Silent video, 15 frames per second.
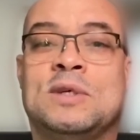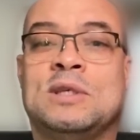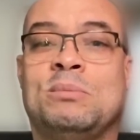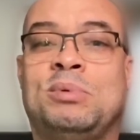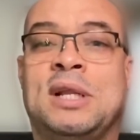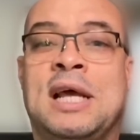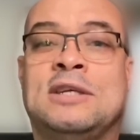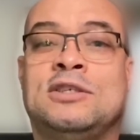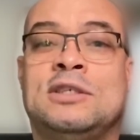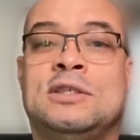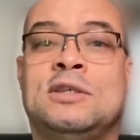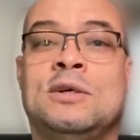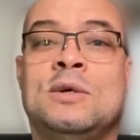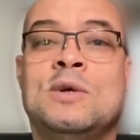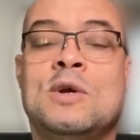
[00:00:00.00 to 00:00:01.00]
was a pleasure
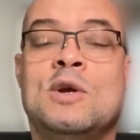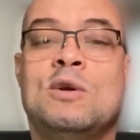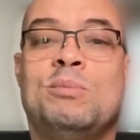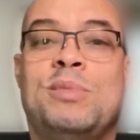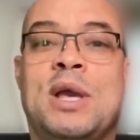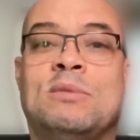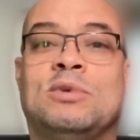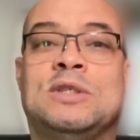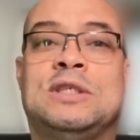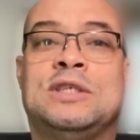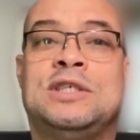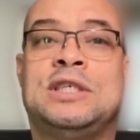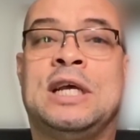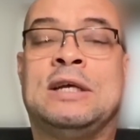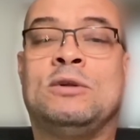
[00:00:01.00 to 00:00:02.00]
to be able to
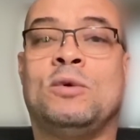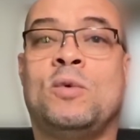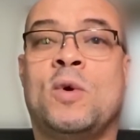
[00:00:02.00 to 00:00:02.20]
share the